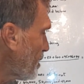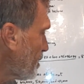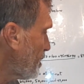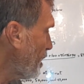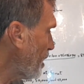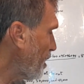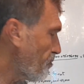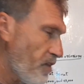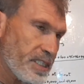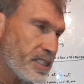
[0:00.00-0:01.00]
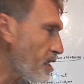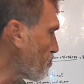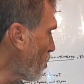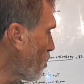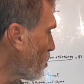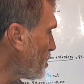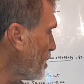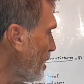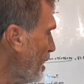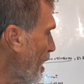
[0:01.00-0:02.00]
the investor bought
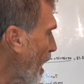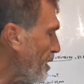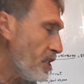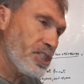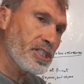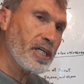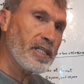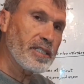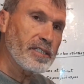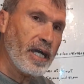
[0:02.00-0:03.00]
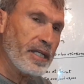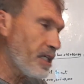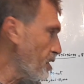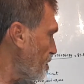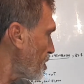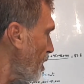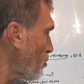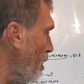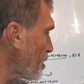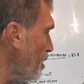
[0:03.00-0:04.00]
additional
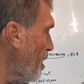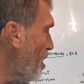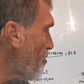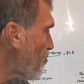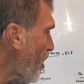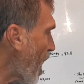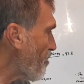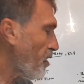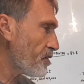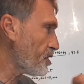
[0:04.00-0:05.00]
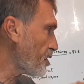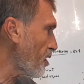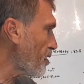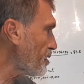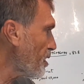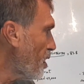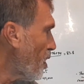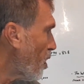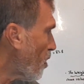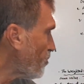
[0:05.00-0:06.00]
what? 500 shares
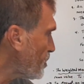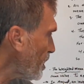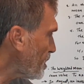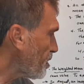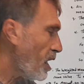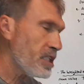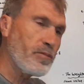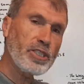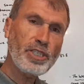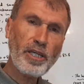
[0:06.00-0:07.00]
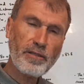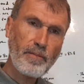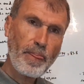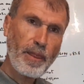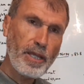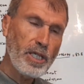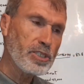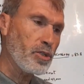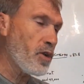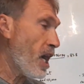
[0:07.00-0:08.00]
of $60 per share. So
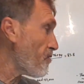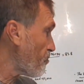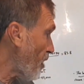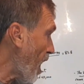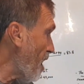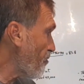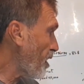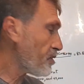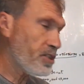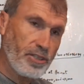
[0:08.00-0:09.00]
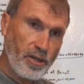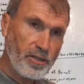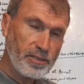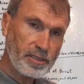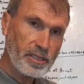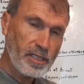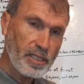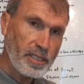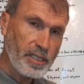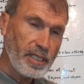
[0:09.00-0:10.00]
you have 500 shares,
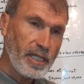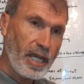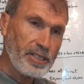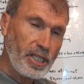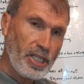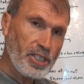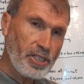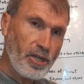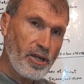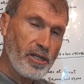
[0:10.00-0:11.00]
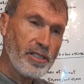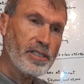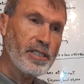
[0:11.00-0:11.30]
and each share,